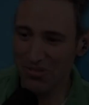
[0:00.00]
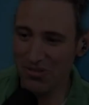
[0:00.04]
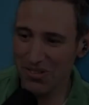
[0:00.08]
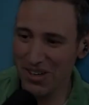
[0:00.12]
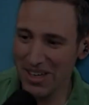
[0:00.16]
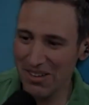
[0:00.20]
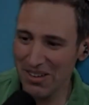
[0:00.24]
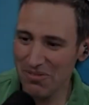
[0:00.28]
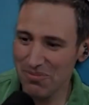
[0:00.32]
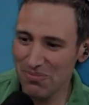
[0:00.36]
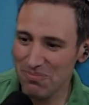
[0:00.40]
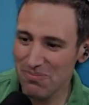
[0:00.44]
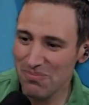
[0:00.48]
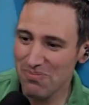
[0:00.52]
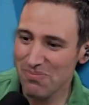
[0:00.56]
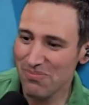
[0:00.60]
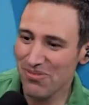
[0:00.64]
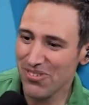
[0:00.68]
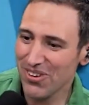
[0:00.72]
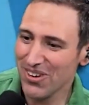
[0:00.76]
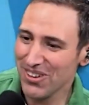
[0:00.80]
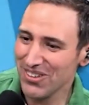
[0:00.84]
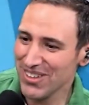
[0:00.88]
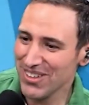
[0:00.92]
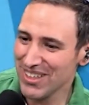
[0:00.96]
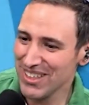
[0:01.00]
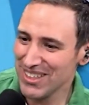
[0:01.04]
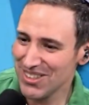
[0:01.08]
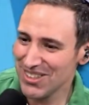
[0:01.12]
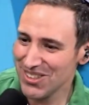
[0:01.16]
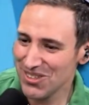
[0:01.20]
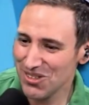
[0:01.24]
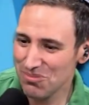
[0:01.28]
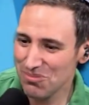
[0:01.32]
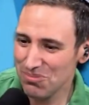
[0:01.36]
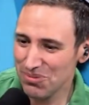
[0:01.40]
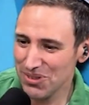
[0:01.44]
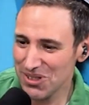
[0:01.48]
for any further
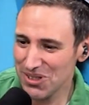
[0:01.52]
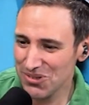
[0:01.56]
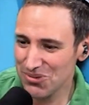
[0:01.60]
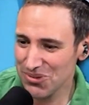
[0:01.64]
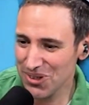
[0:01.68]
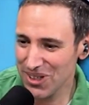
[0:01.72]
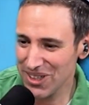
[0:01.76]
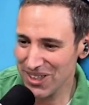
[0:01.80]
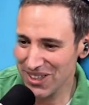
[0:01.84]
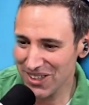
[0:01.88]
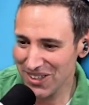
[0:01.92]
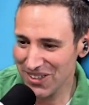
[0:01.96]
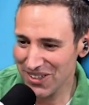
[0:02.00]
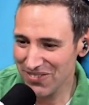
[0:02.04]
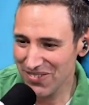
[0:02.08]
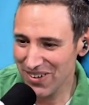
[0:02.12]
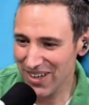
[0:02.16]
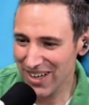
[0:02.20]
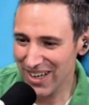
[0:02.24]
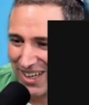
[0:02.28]
ado, please welcome